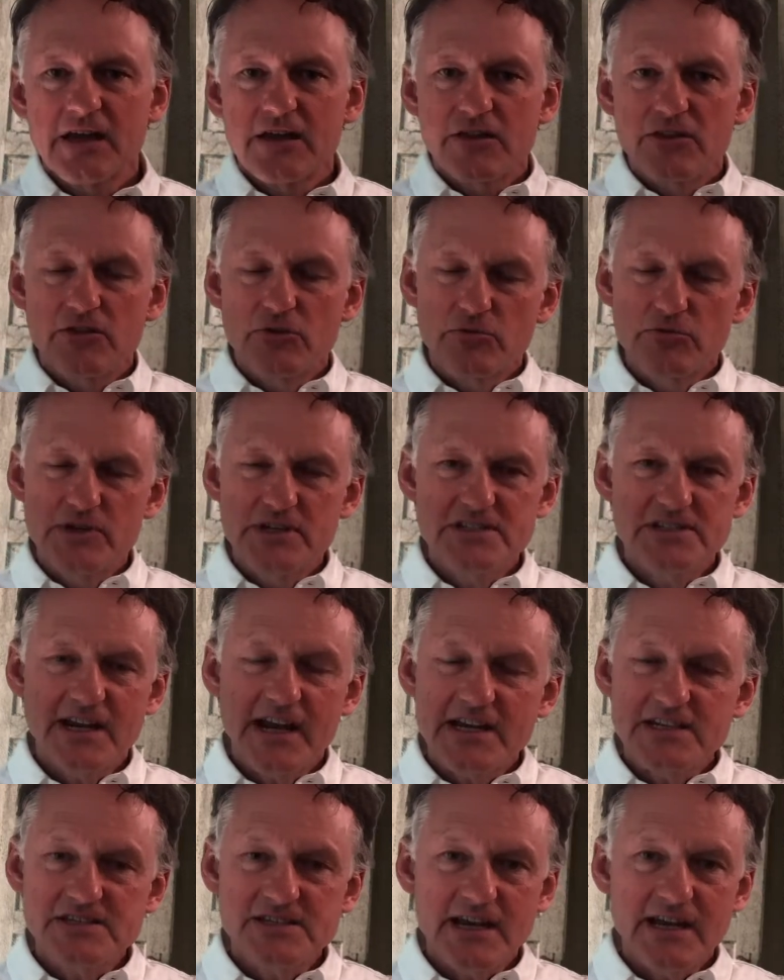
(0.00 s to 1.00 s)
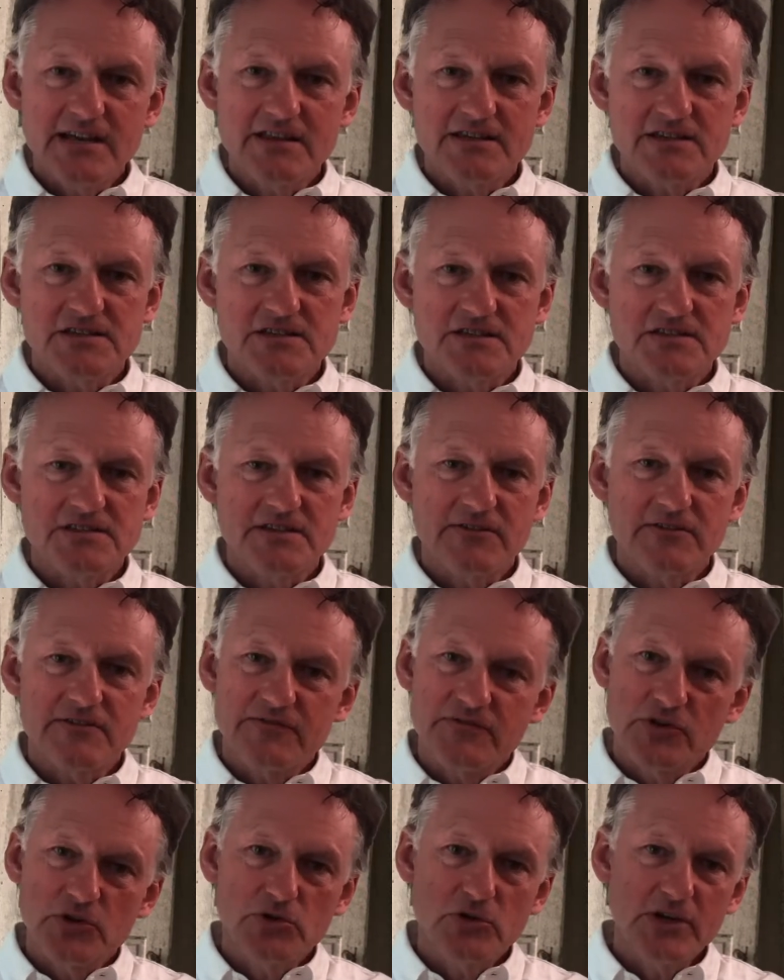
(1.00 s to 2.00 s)
The reason I say this is that
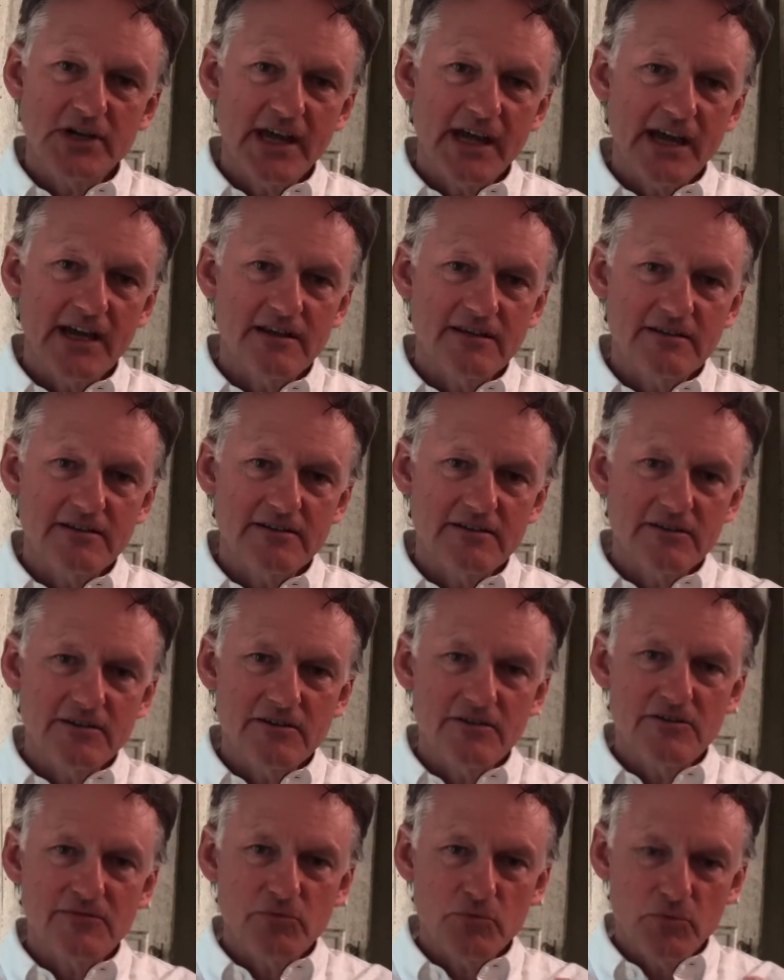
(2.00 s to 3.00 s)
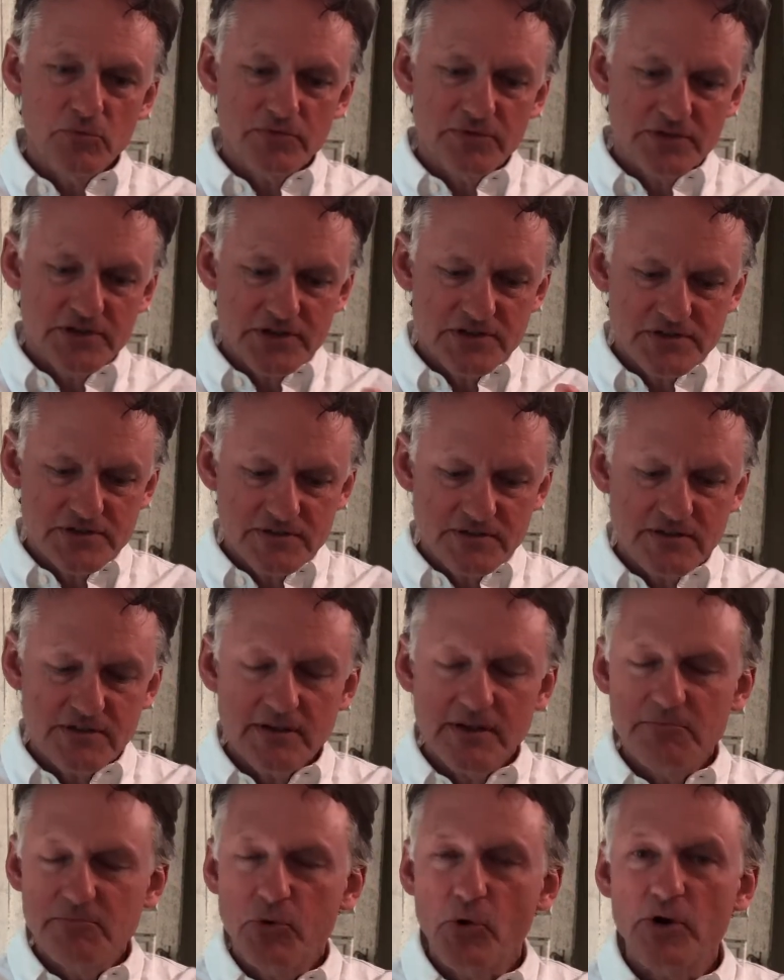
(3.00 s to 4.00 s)
if you look at this
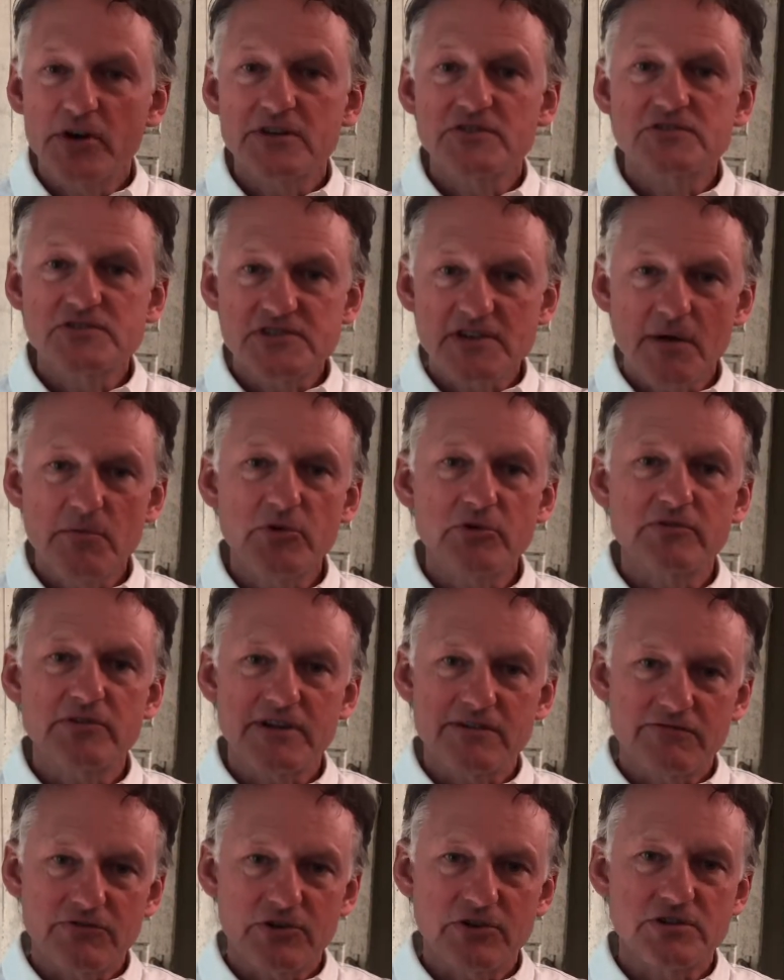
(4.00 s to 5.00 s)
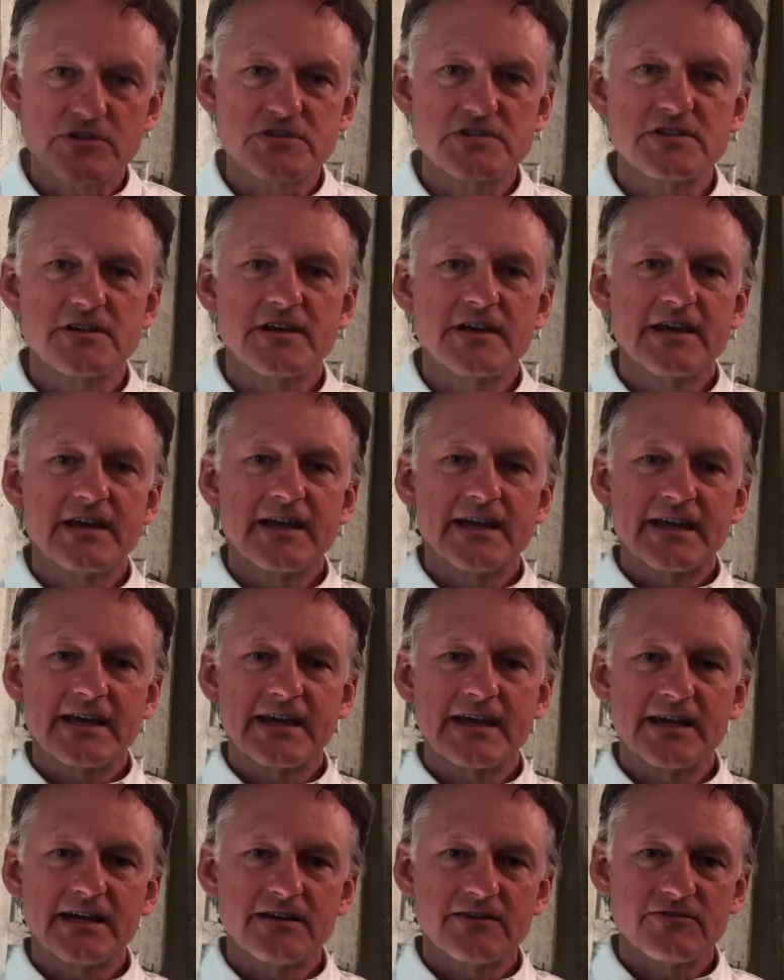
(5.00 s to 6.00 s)
important summary verse
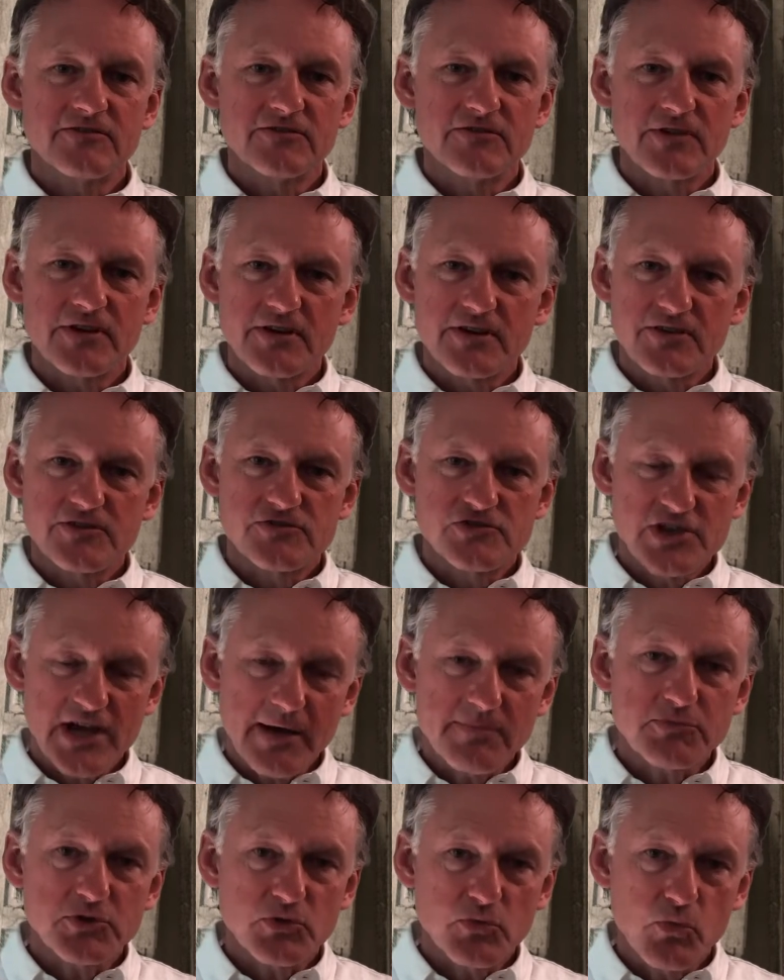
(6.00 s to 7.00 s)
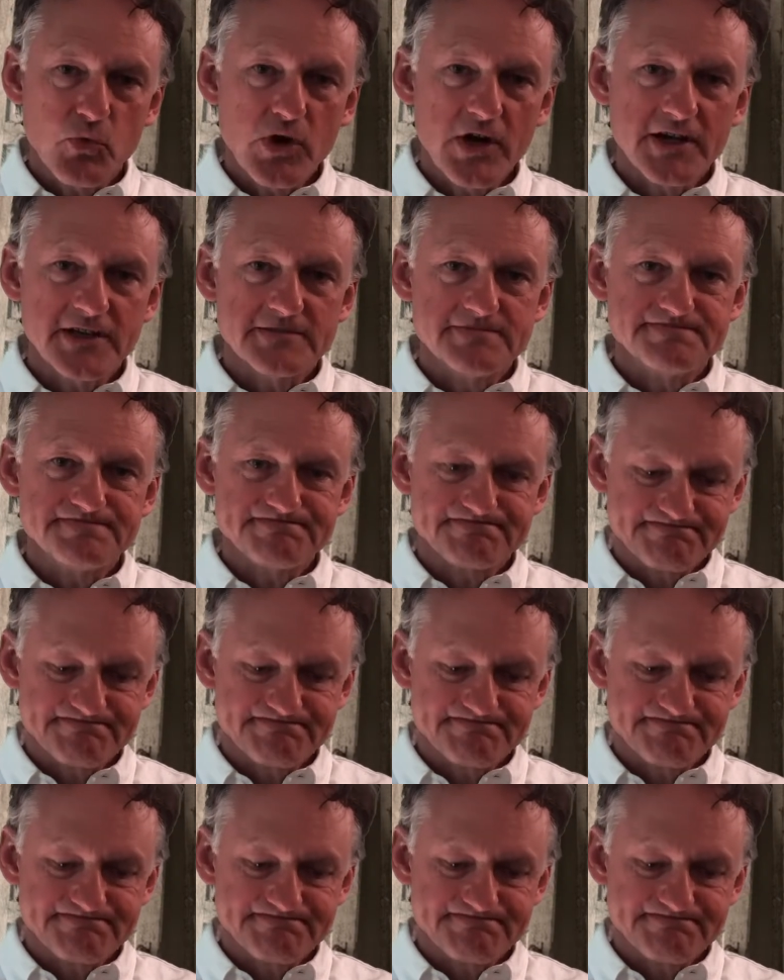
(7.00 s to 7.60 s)
in chapter 1,